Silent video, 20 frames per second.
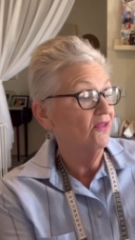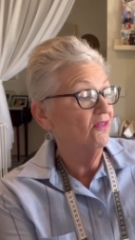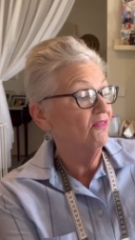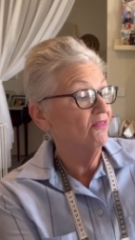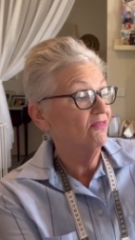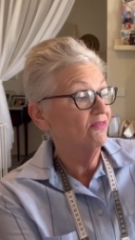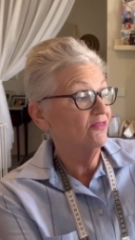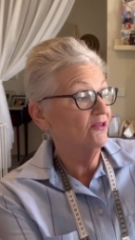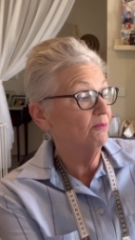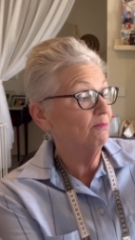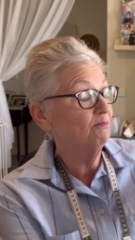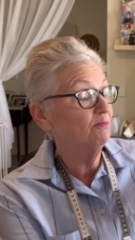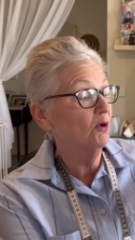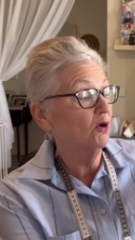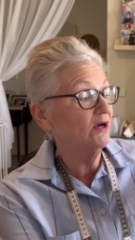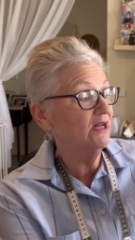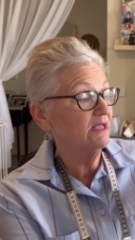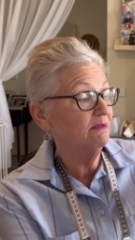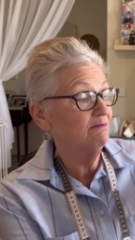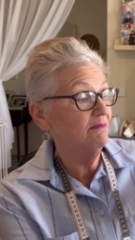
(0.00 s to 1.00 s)
the
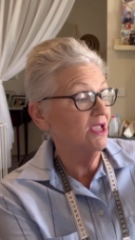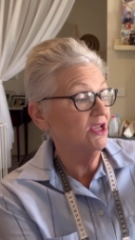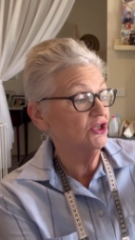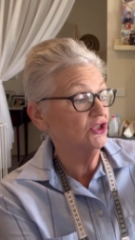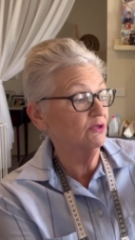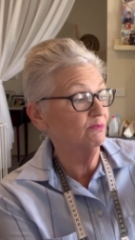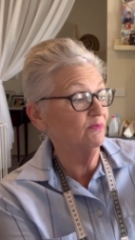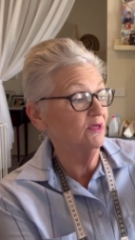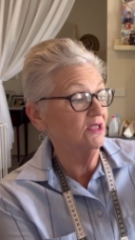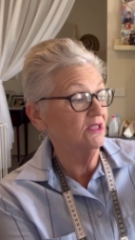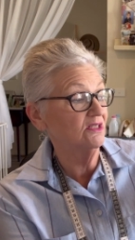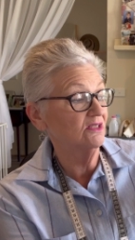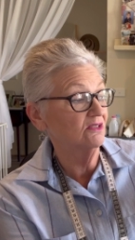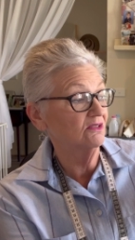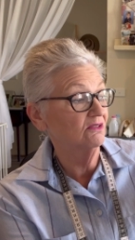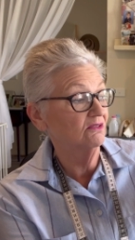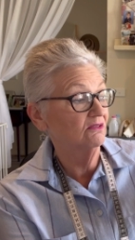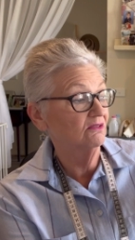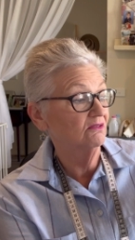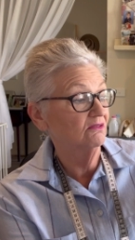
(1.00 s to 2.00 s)
body measurement
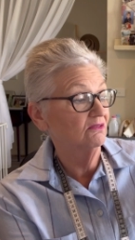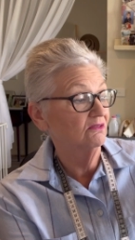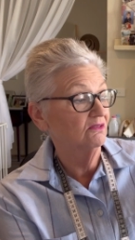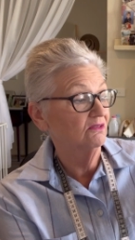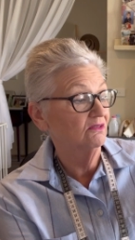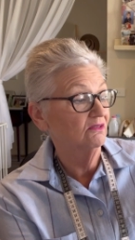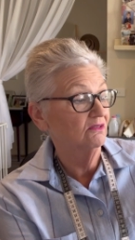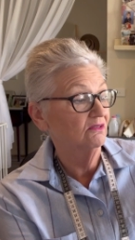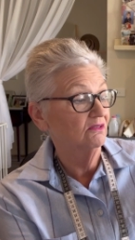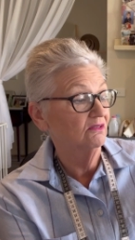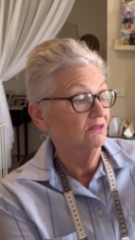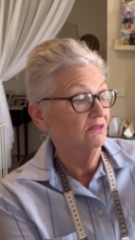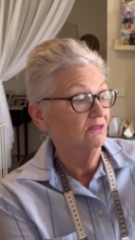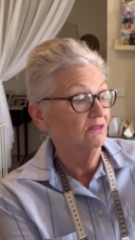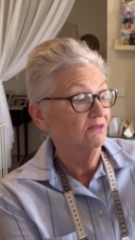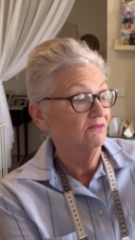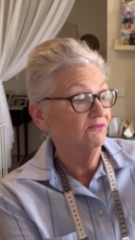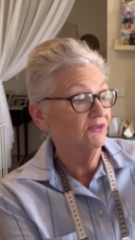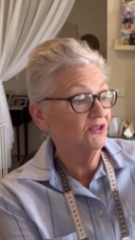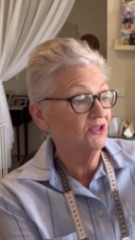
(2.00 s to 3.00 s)
for